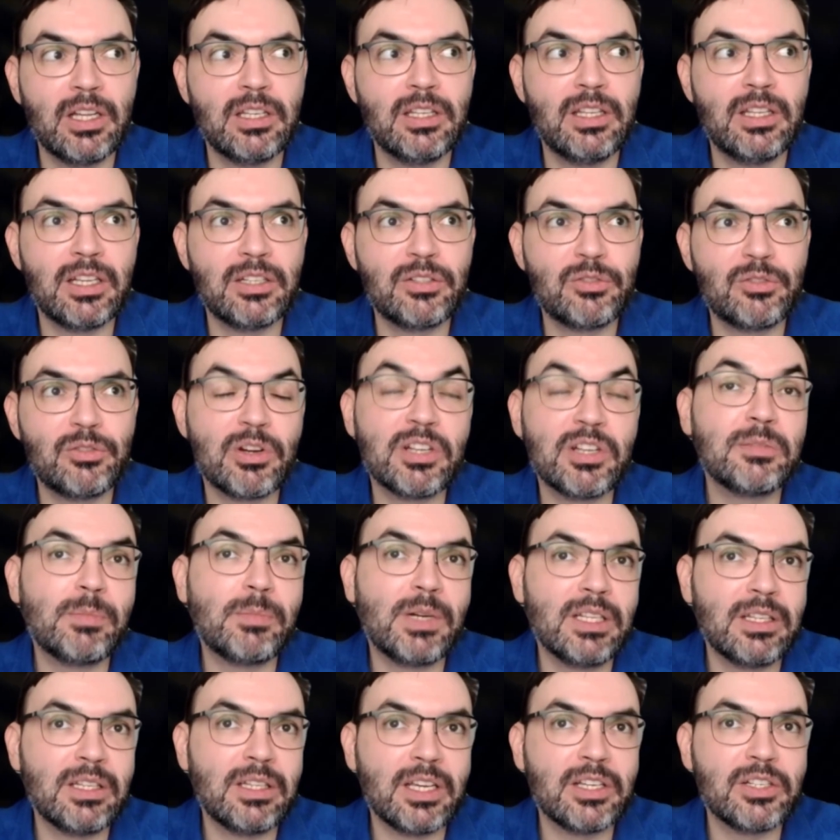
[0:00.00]
the
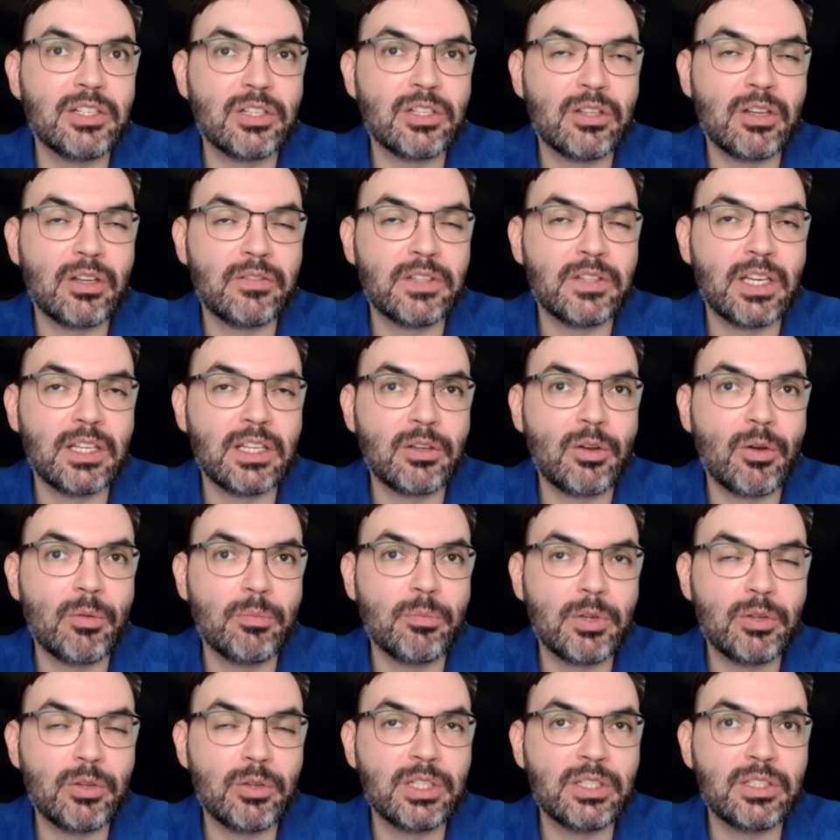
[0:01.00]
transplantation of that
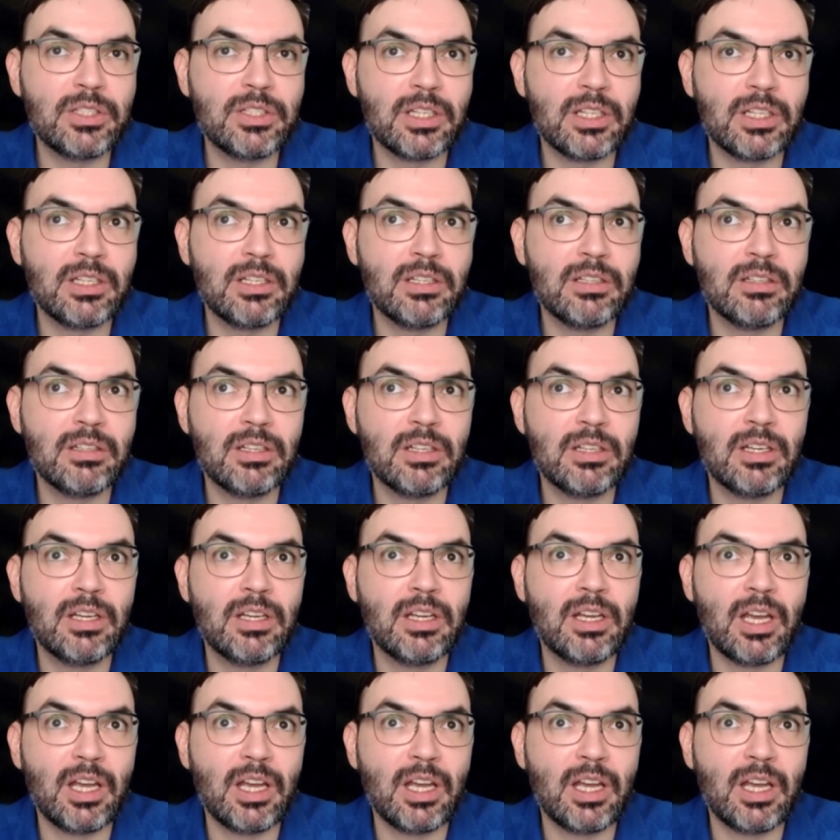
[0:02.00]
community